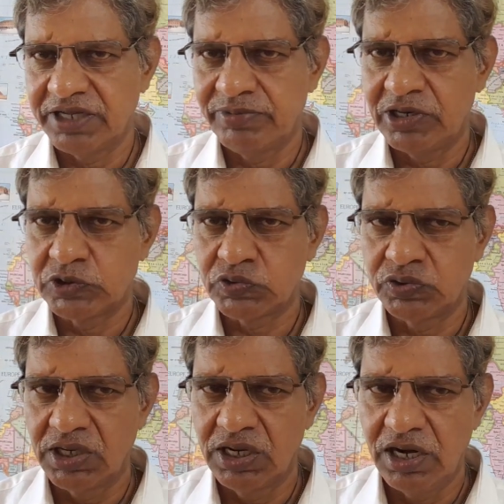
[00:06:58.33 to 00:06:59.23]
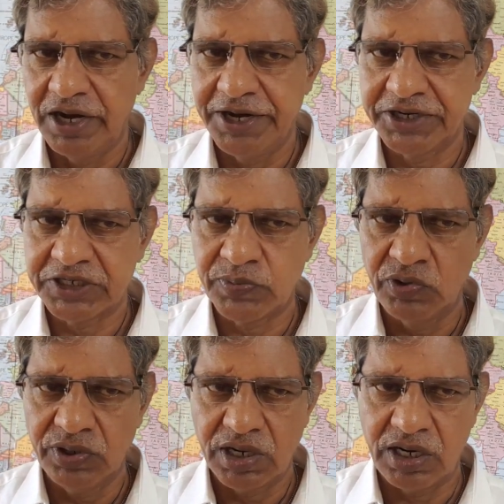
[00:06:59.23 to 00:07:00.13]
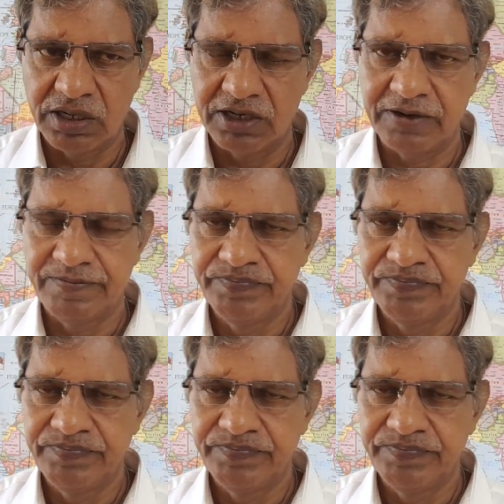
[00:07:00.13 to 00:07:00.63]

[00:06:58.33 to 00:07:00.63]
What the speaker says: they will issue the let export order.